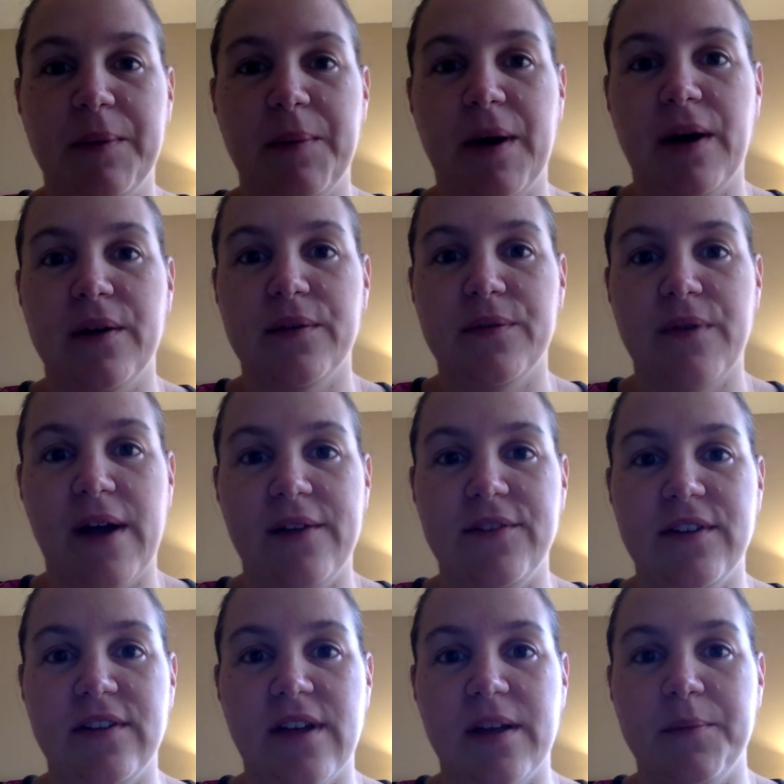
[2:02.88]
about 5
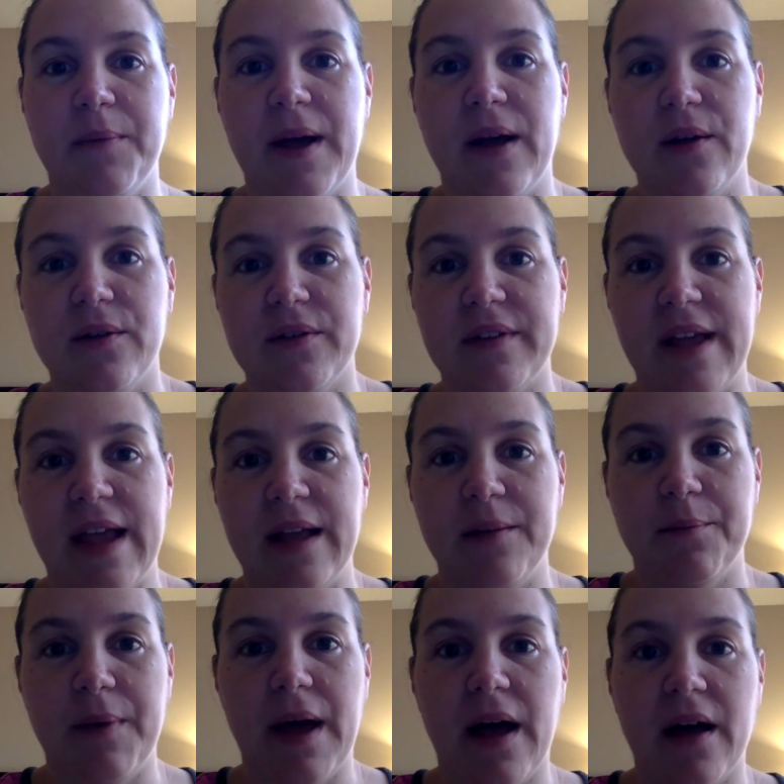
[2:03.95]
to 10 pounds
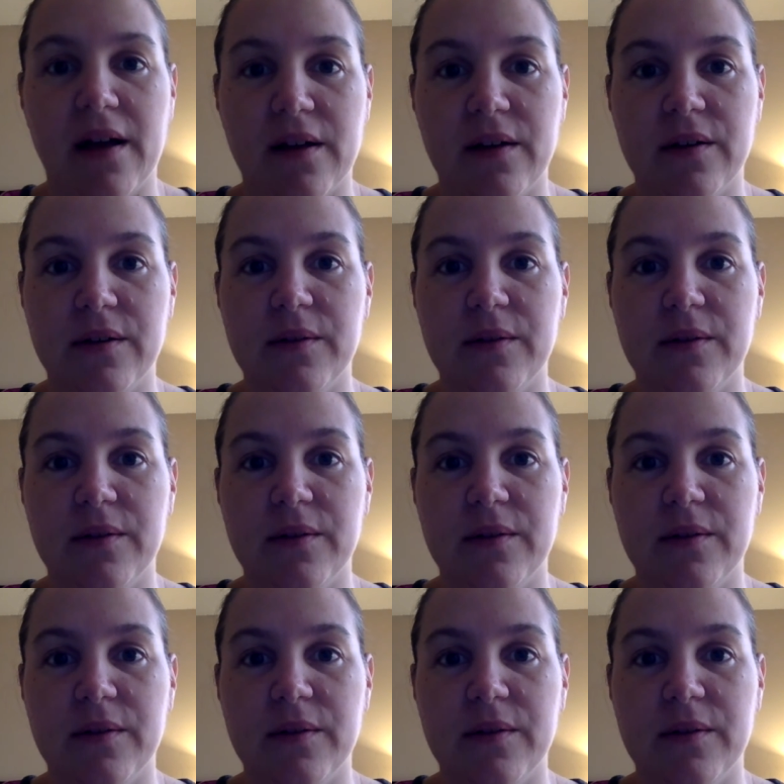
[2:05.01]
gain back